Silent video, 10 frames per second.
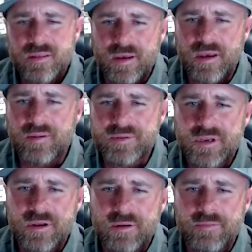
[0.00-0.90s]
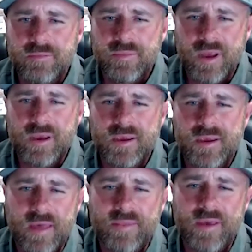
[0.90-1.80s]
that helps them be like,
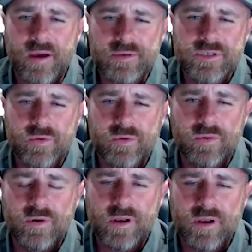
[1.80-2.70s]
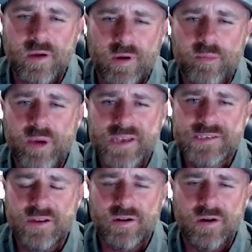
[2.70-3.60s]
yeah, that was cool. And I want to
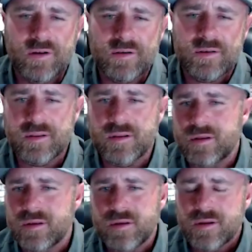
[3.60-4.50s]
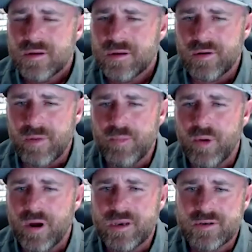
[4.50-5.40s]
pass that on to my
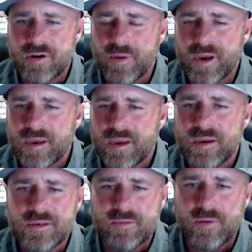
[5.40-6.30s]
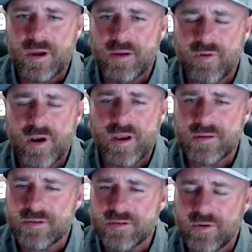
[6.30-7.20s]
buddies or to my kids or my
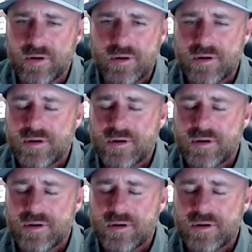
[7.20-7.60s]
friends or